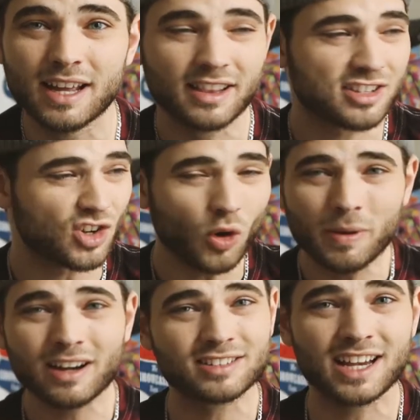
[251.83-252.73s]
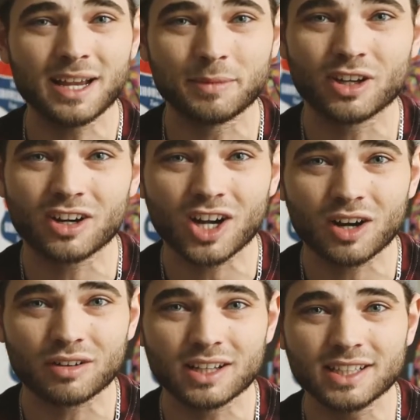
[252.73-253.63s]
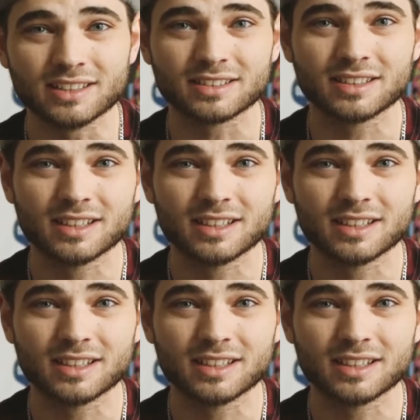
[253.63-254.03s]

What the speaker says: There's no better time he could have got released.